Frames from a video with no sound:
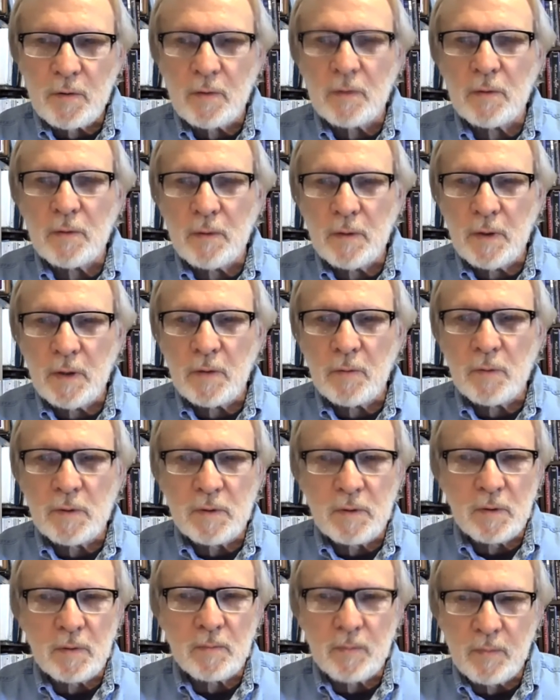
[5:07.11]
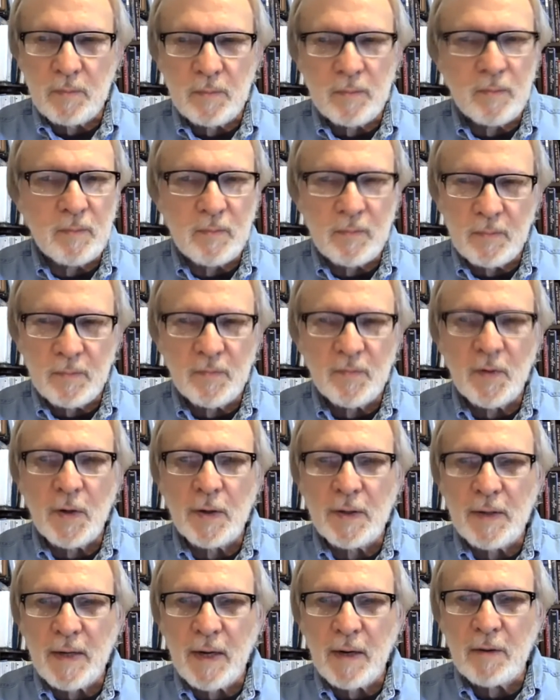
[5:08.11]
and he was a
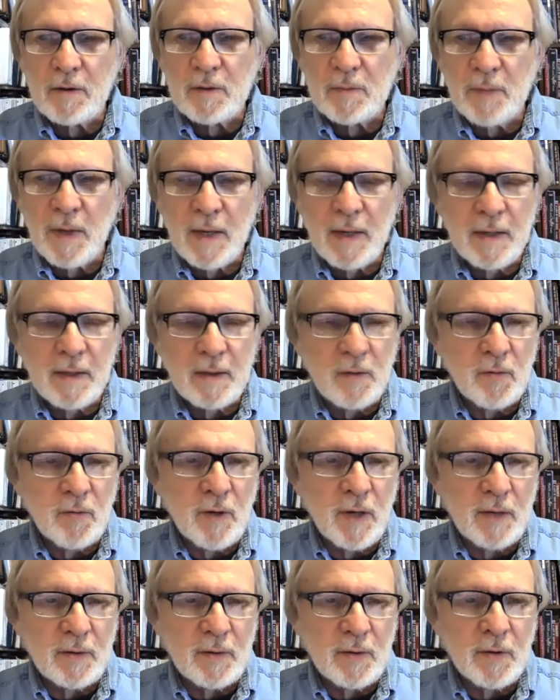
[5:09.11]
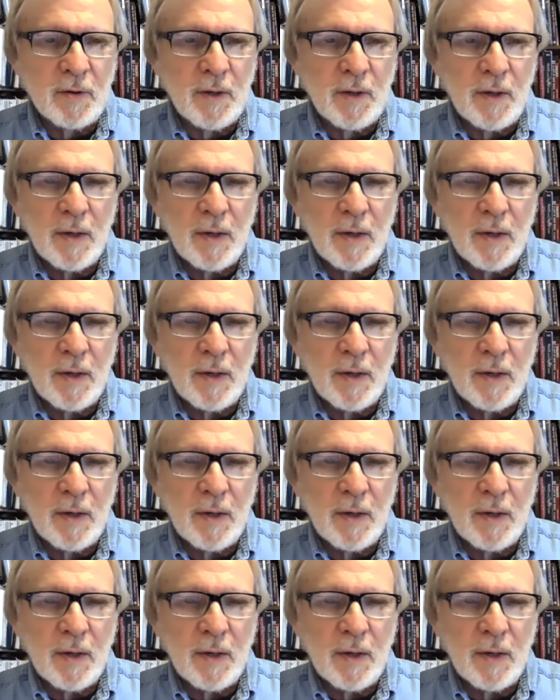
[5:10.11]
very charismatic director.